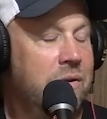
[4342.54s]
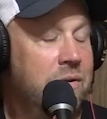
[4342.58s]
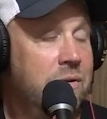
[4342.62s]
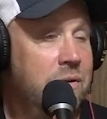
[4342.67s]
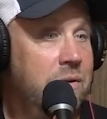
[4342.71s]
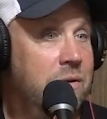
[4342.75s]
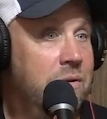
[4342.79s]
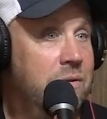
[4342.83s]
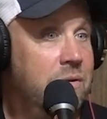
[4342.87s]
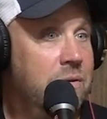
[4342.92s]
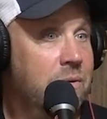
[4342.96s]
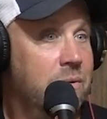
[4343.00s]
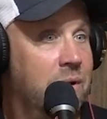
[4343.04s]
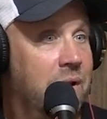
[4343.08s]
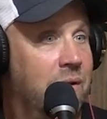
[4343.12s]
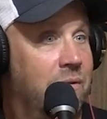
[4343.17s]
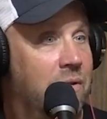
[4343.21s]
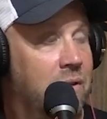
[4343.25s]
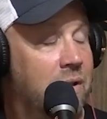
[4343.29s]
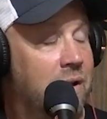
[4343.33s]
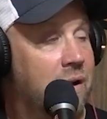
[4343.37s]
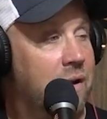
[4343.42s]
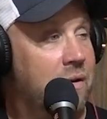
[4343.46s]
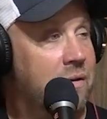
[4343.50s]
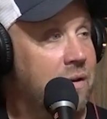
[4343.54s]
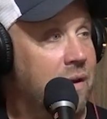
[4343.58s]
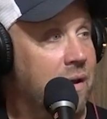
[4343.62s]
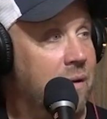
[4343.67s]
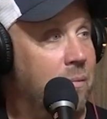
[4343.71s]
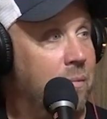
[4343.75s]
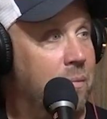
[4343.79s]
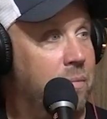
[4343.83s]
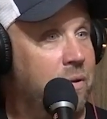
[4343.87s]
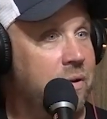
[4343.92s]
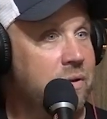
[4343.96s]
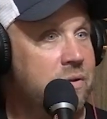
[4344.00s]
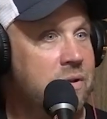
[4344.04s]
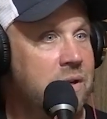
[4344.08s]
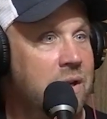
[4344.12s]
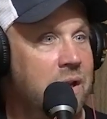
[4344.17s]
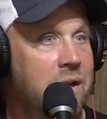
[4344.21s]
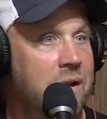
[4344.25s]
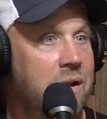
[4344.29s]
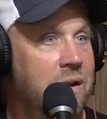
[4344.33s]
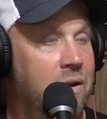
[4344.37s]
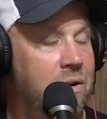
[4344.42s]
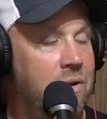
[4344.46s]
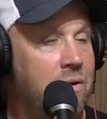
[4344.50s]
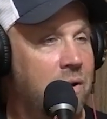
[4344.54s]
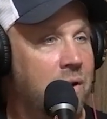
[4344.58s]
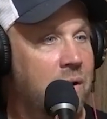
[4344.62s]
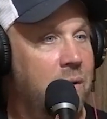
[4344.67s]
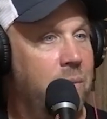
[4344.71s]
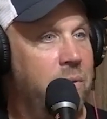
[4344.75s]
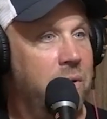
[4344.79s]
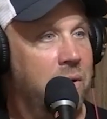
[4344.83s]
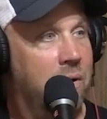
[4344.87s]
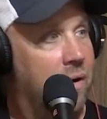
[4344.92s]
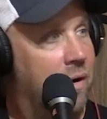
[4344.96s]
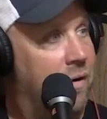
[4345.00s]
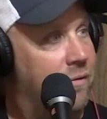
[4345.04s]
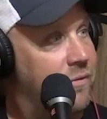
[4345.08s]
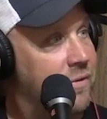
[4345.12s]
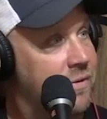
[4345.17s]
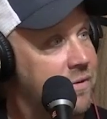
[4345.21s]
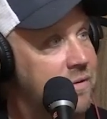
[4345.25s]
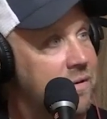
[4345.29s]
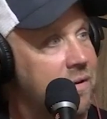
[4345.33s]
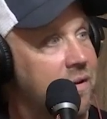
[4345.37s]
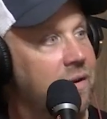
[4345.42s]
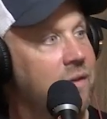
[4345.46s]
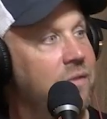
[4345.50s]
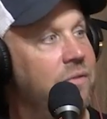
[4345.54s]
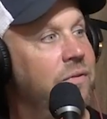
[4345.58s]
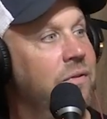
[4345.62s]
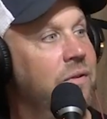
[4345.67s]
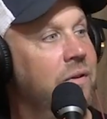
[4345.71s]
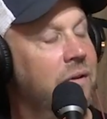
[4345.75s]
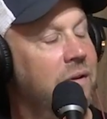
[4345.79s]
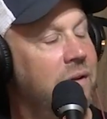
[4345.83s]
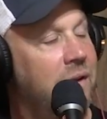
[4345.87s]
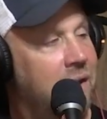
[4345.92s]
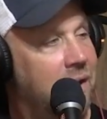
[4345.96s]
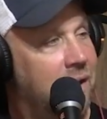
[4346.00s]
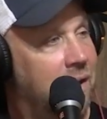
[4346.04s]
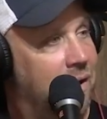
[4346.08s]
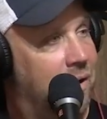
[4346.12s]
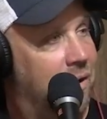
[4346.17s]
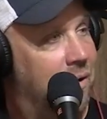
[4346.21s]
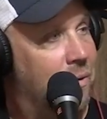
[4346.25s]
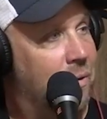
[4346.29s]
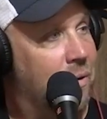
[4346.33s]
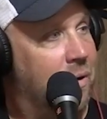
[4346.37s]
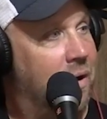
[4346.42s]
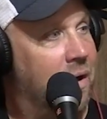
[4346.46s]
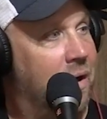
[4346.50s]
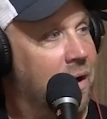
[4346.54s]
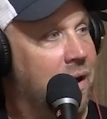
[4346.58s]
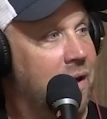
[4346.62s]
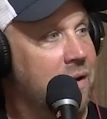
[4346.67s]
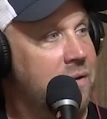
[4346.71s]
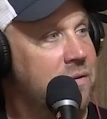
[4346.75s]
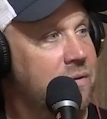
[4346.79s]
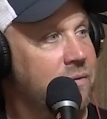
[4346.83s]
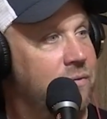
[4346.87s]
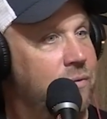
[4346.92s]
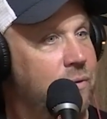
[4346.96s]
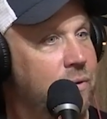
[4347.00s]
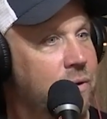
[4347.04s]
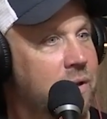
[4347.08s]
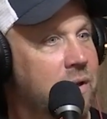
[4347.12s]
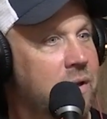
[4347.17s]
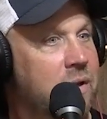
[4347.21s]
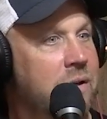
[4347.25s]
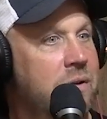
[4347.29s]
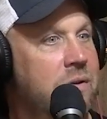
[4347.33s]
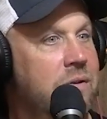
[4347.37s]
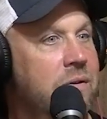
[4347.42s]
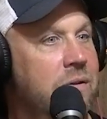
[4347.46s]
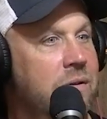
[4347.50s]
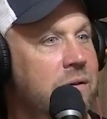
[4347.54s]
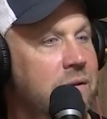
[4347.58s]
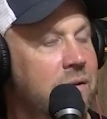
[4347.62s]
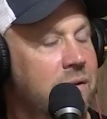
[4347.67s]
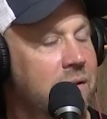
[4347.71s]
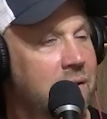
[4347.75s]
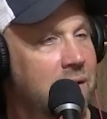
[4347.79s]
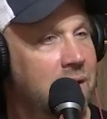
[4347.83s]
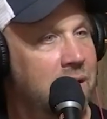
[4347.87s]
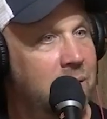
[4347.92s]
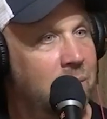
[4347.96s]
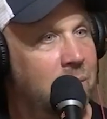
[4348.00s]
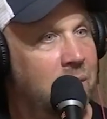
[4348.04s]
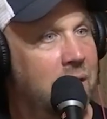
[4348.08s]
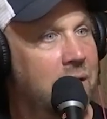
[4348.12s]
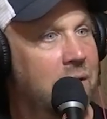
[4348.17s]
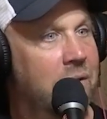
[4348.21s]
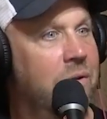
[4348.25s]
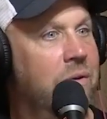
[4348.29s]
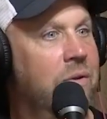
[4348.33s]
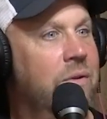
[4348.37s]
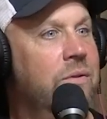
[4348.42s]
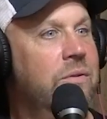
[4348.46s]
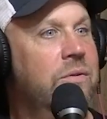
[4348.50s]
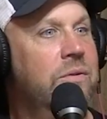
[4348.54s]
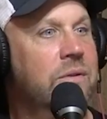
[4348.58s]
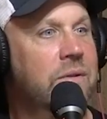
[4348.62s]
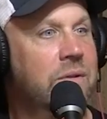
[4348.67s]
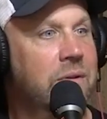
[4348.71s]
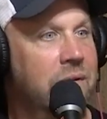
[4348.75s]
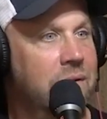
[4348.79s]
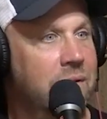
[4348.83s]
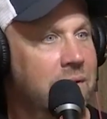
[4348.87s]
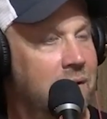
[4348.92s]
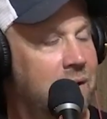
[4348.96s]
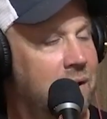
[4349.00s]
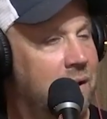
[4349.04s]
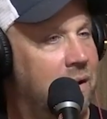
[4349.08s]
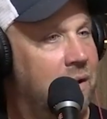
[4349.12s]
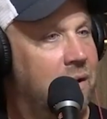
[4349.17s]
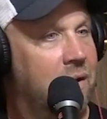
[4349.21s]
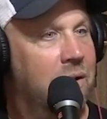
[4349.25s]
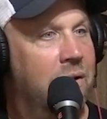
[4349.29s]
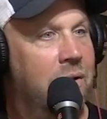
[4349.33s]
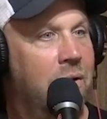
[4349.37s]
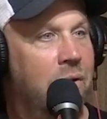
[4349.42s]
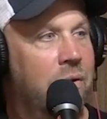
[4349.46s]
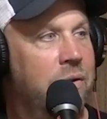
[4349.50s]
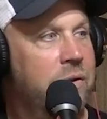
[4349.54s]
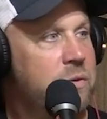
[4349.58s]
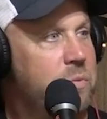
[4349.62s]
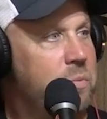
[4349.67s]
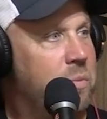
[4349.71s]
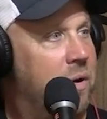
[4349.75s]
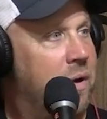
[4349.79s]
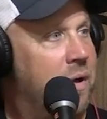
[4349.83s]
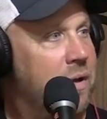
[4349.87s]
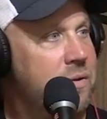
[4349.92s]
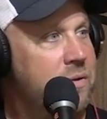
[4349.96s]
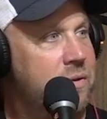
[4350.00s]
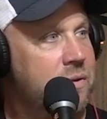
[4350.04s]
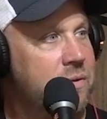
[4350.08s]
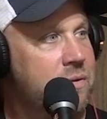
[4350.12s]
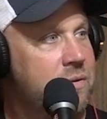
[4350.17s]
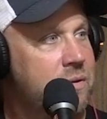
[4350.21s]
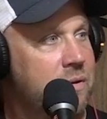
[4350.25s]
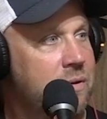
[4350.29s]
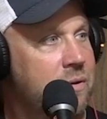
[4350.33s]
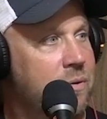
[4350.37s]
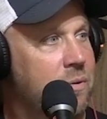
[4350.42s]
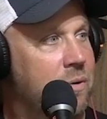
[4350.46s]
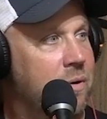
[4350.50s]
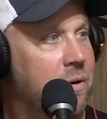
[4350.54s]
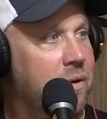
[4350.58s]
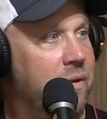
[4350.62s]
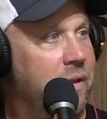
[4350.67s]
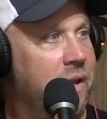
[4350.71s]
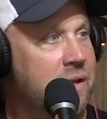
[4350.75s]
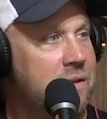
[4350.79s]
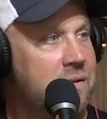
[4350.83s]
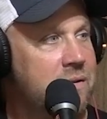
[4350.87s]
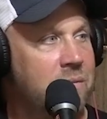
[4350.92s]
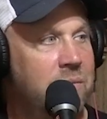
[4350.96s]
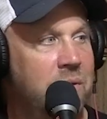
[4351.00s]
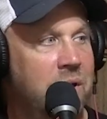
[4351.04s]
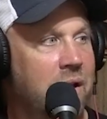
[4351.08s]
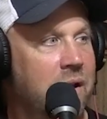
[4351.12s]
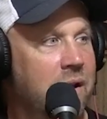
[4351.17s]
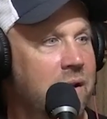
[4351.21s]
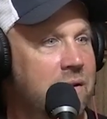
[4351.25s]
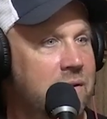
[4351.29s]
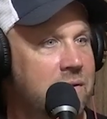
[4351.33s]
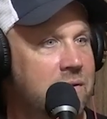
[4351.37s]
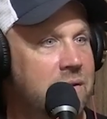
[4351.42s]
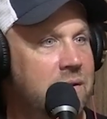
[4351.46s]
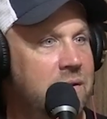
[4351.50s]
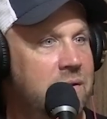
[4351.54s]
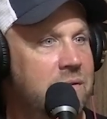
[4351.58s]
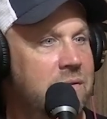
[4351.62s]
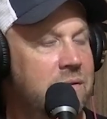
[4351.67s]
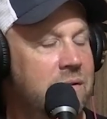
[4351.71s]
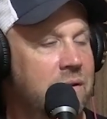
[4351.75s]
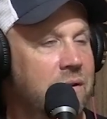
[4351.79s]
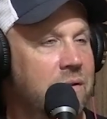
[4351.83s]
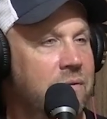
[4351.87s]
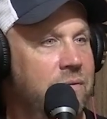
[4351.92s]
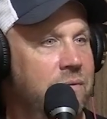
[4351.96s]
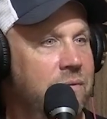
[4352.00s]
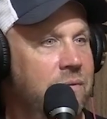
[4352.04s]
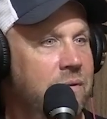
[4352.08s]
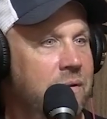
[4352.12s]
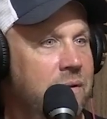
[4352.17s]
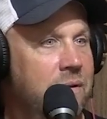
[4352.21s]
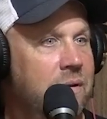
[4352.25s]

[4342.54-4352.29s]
You just don't have a lot of time. Plus, you got to get caught up on office stuff and organize the footage and emails and calling sponsors and doing all that behind the scenes stuff.